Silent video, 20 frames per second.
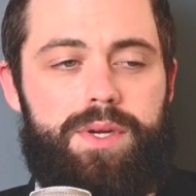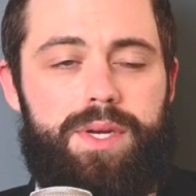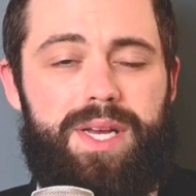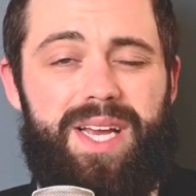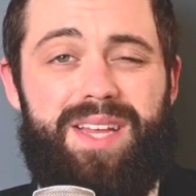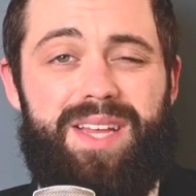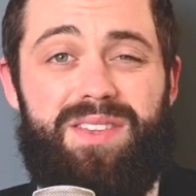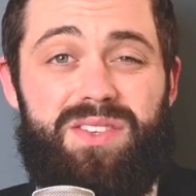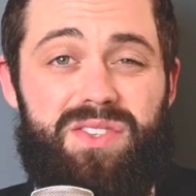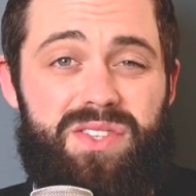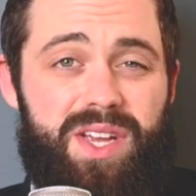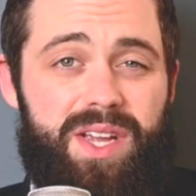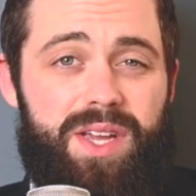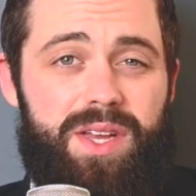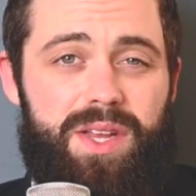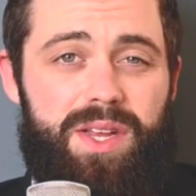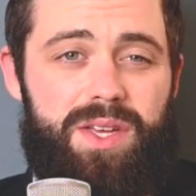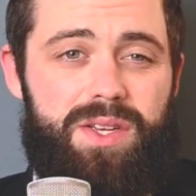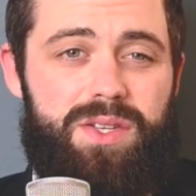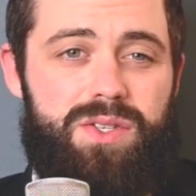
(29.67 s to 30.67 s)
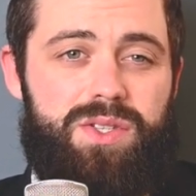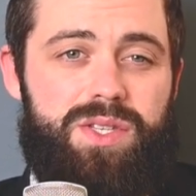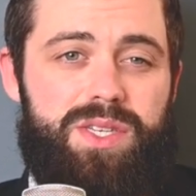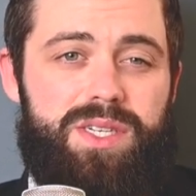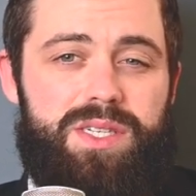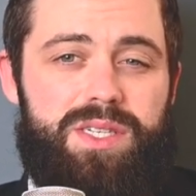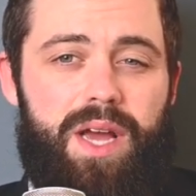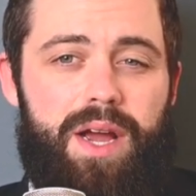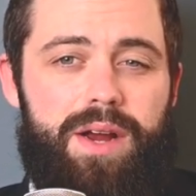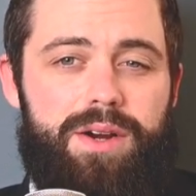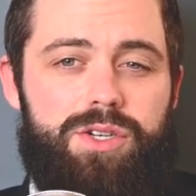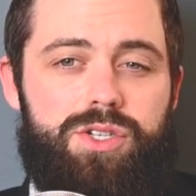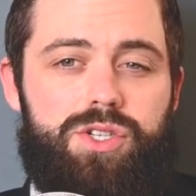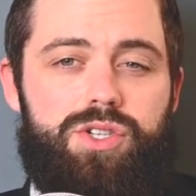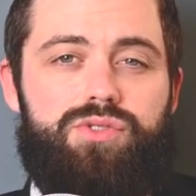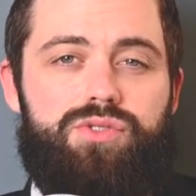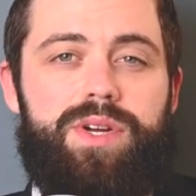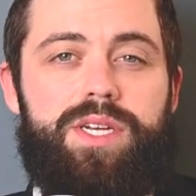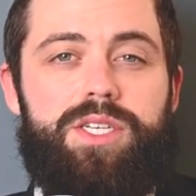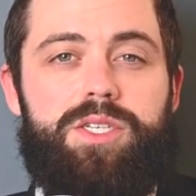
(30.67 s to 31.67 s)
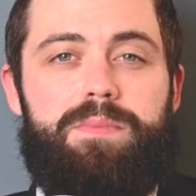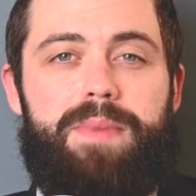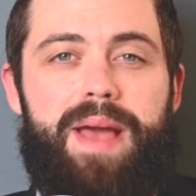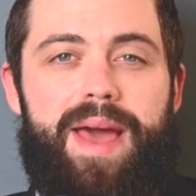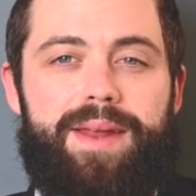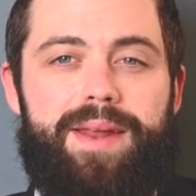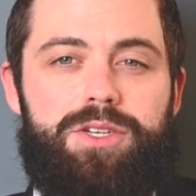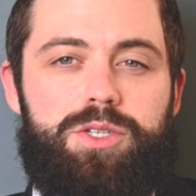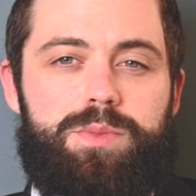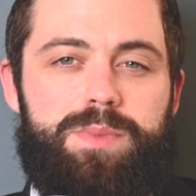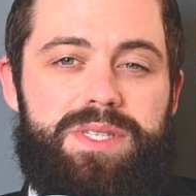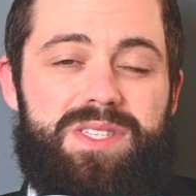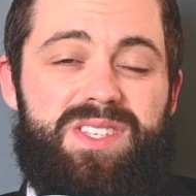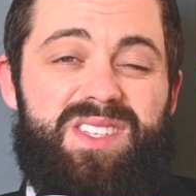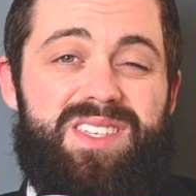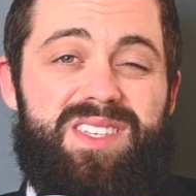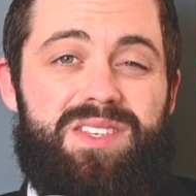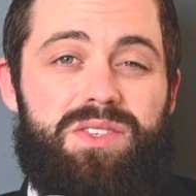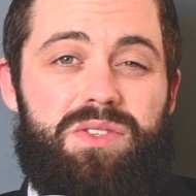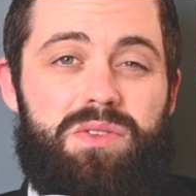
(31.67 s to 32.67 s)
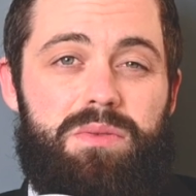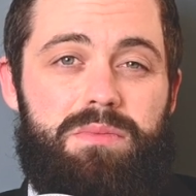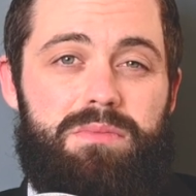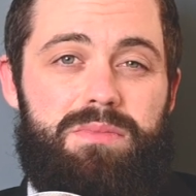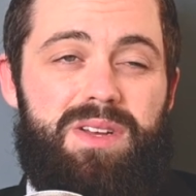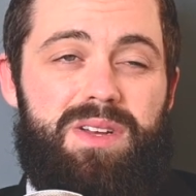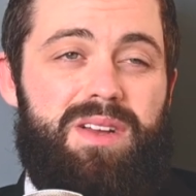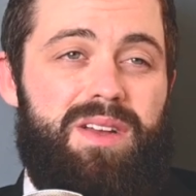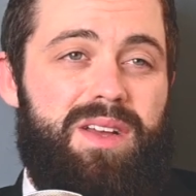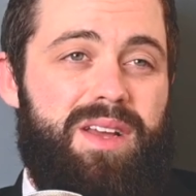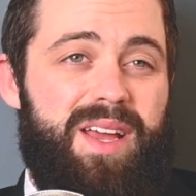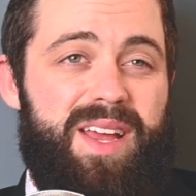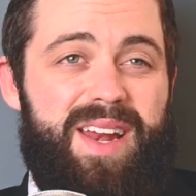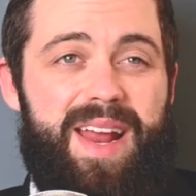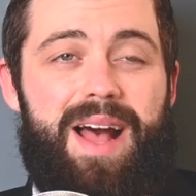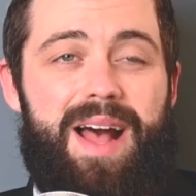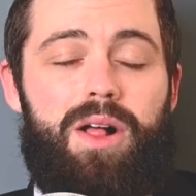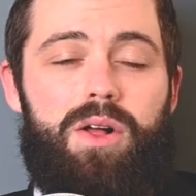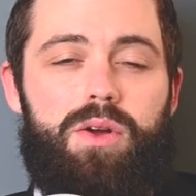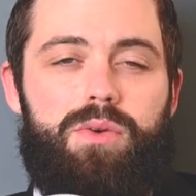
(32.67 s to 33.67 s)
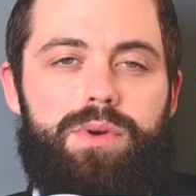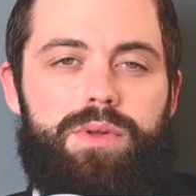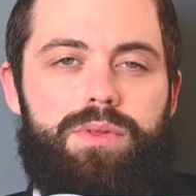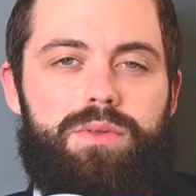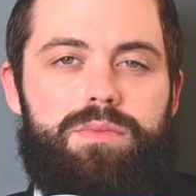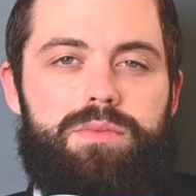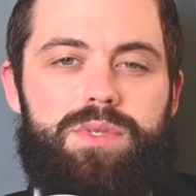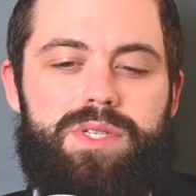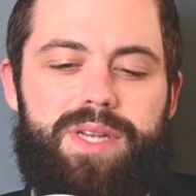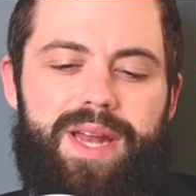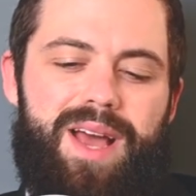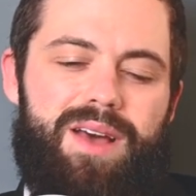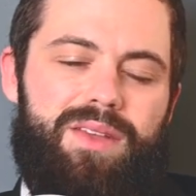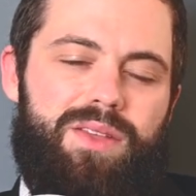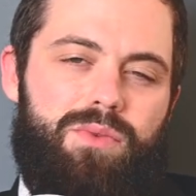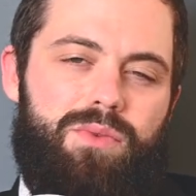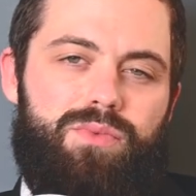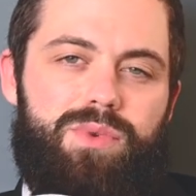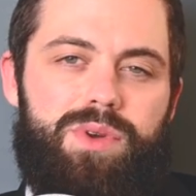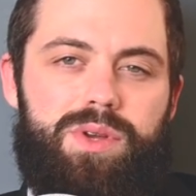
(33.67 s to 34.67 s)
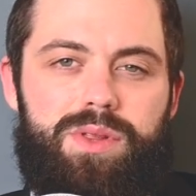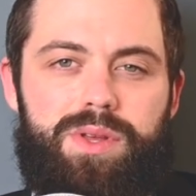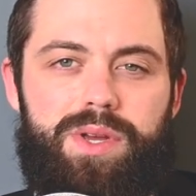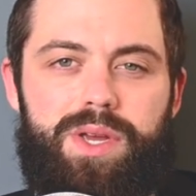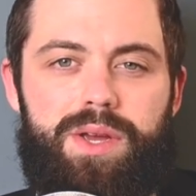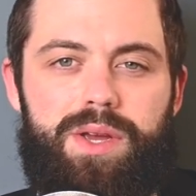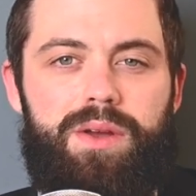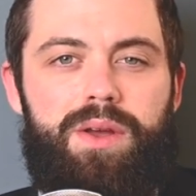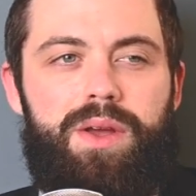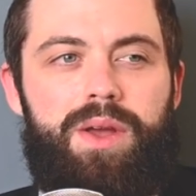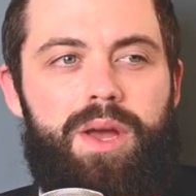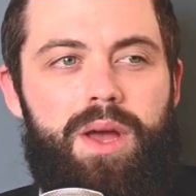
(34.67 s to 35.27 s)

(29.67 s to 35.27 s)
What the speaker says: and the second is the entire stress management system and algorithms and how they really